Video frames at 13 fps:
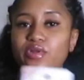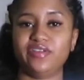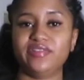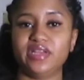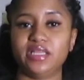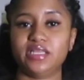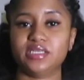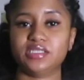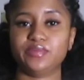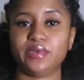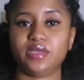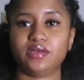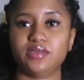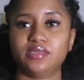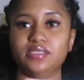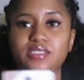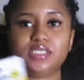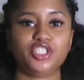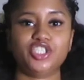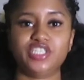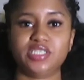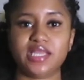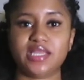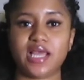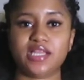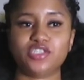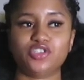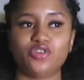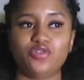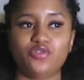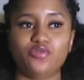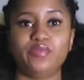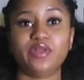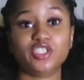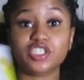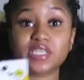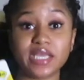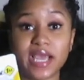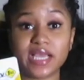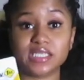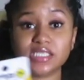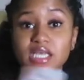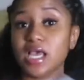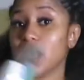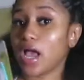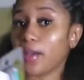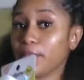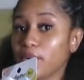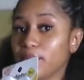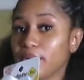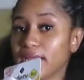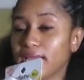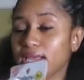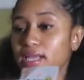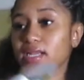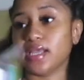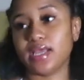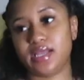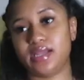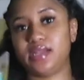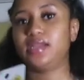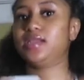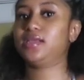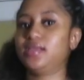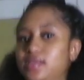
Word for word: won't even need this because she said that. So but just in case, I'm gonna bring it and